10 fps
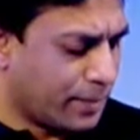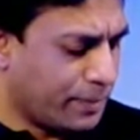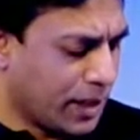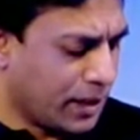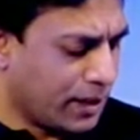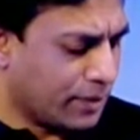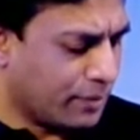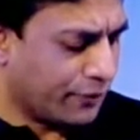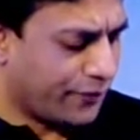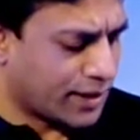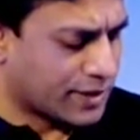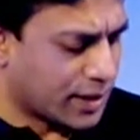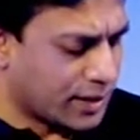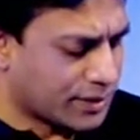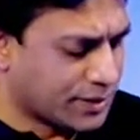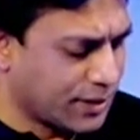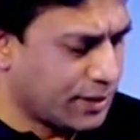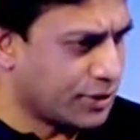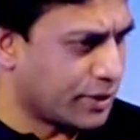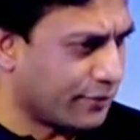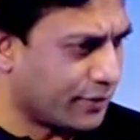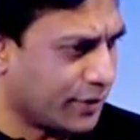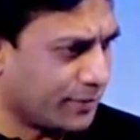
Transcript: B. Mufasa. C. Jeffrey.